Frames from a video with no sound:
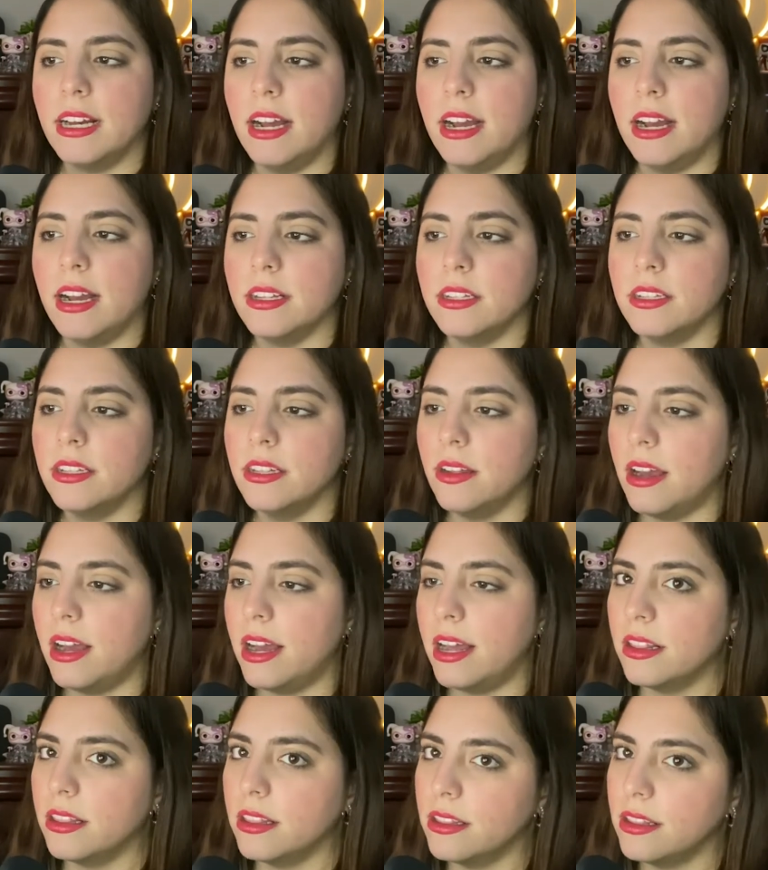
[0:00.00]
Uh,
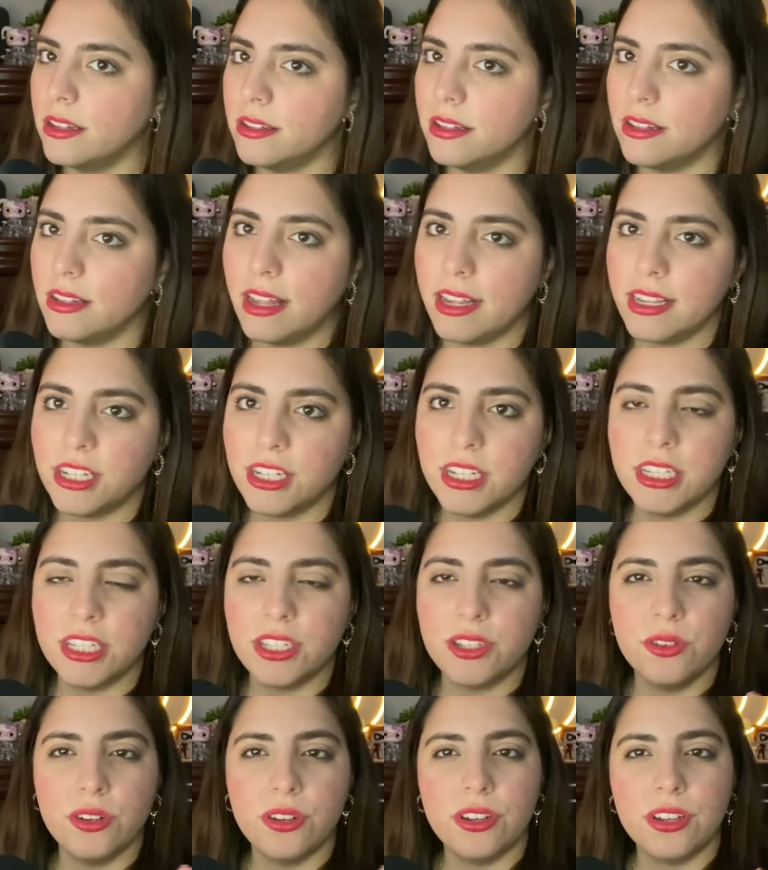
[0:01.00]
I, she
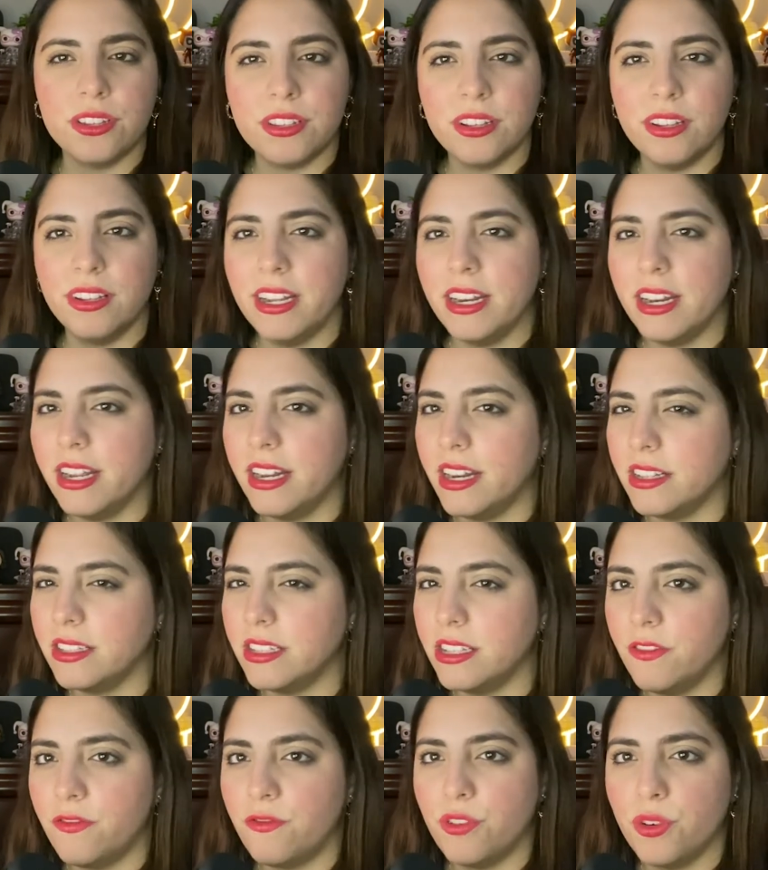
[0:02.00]
took Selina in a
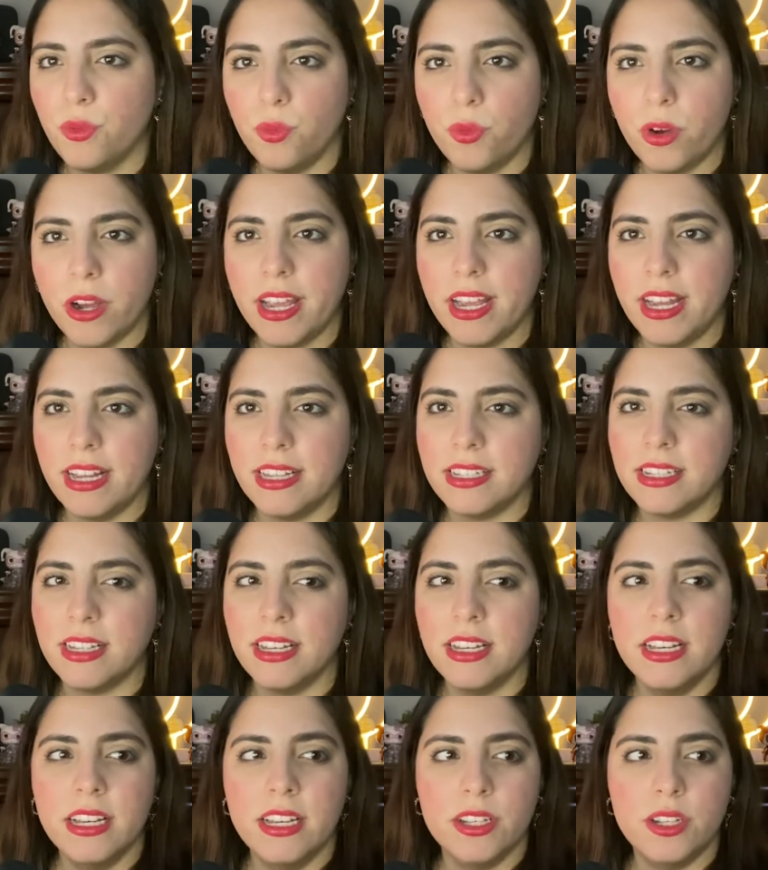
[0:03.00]
different way as,
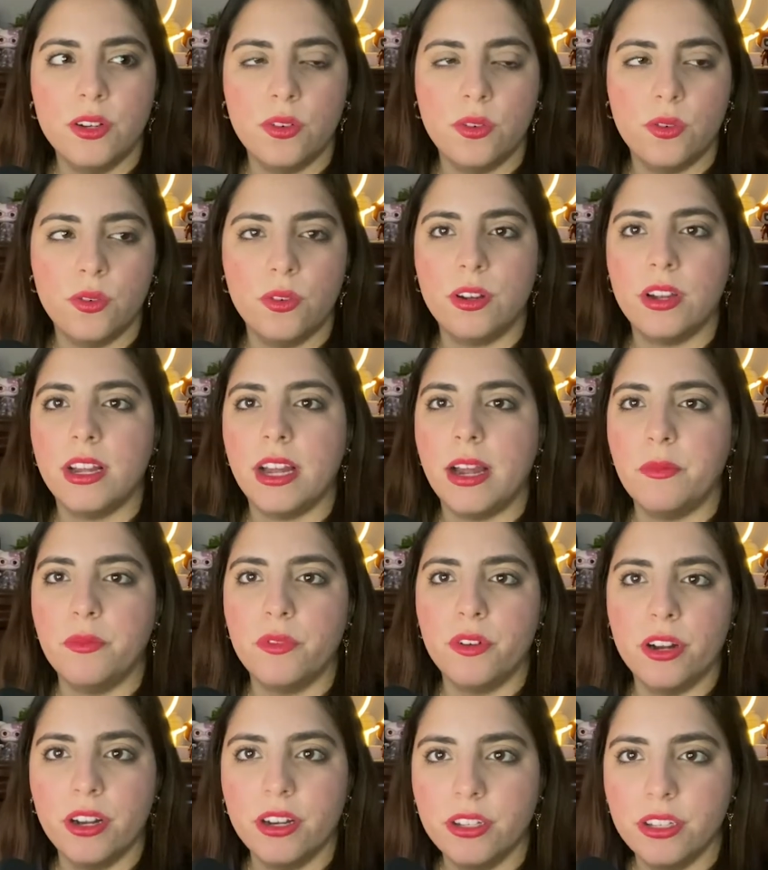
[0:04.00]
you know,
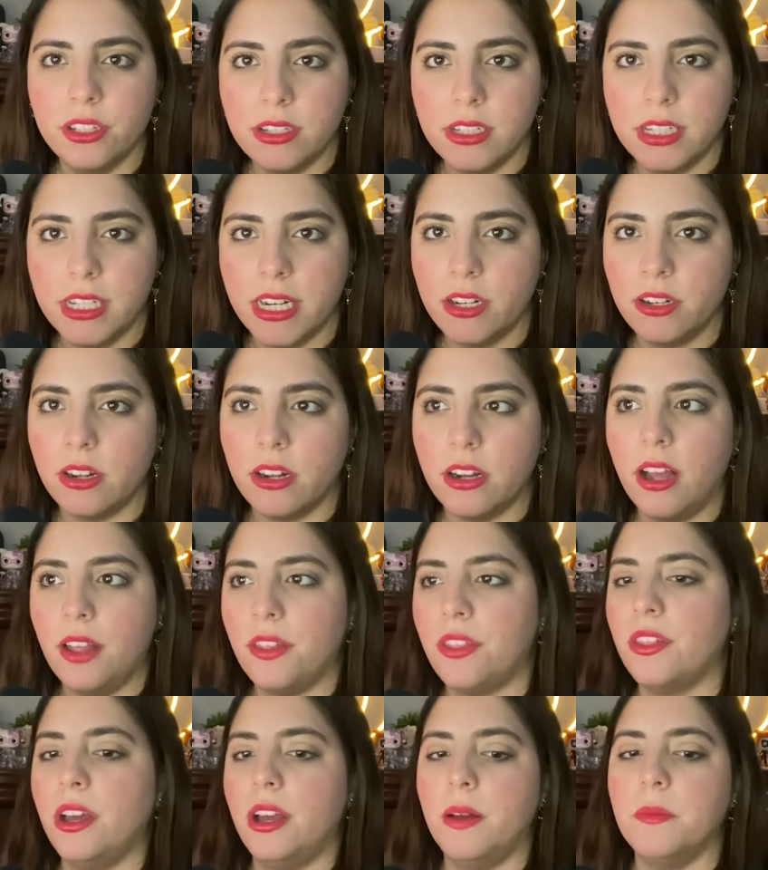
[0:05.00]
Cameron did on
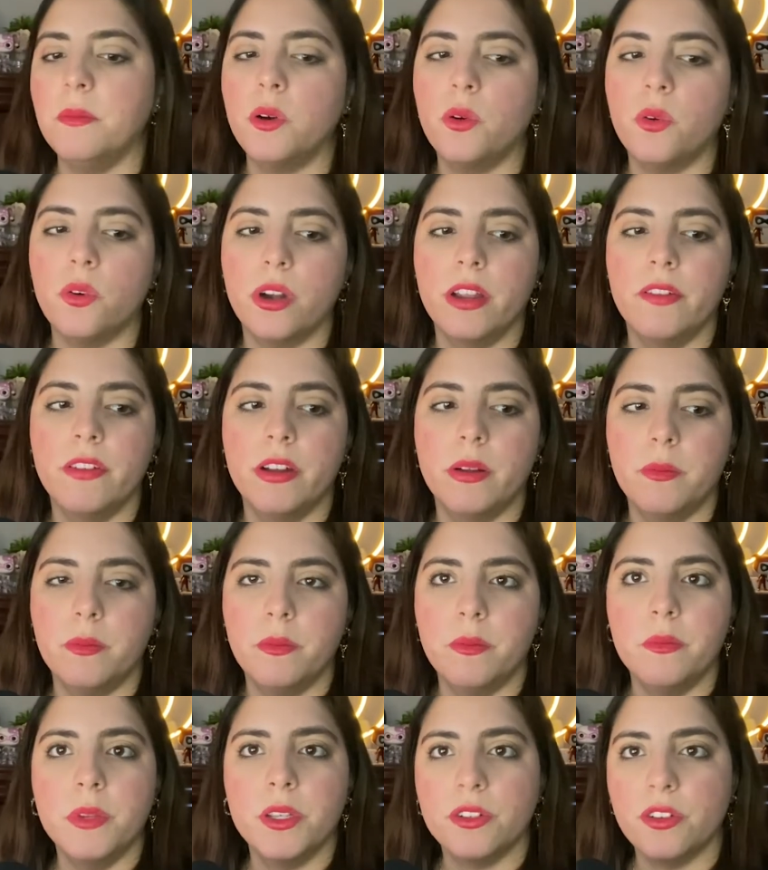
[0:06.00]
Gotham or
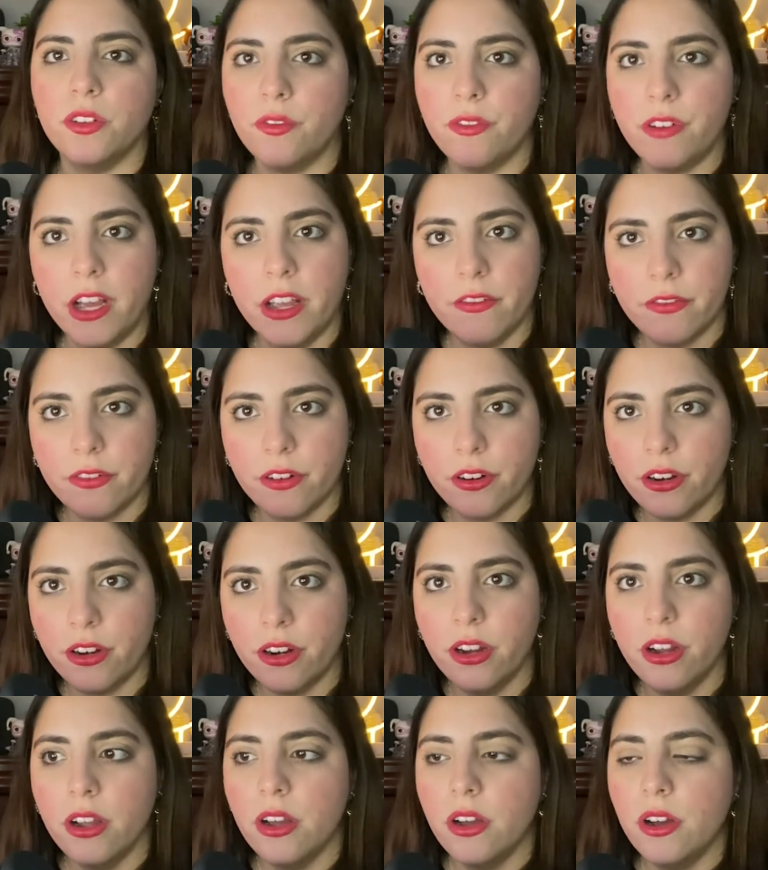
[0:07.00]
even Michelle
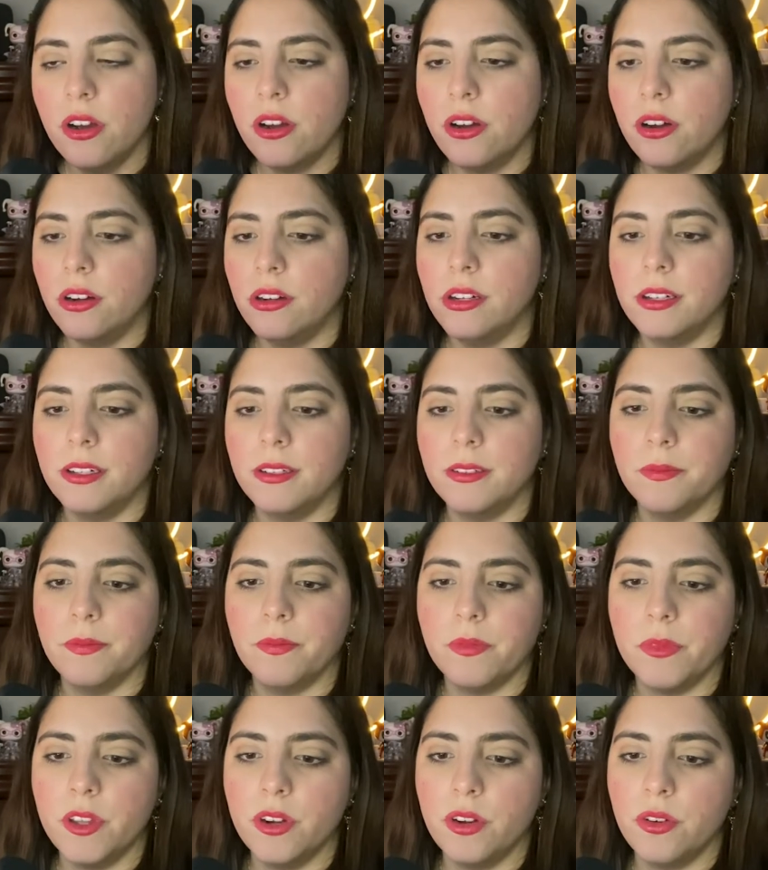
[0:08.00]
Pfeiffer,
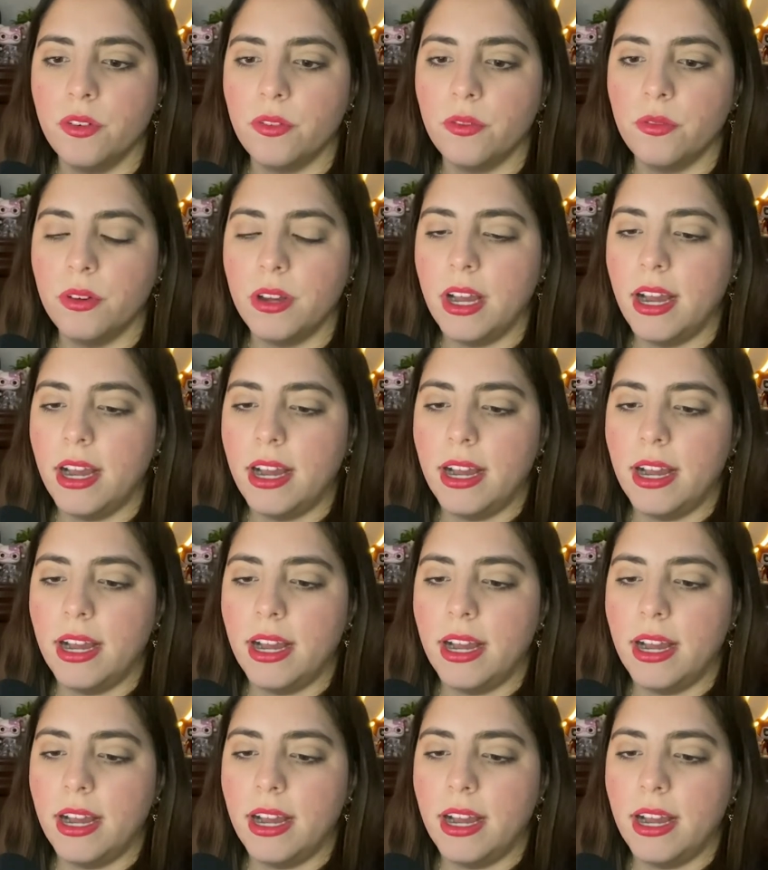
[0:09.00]
um, you know,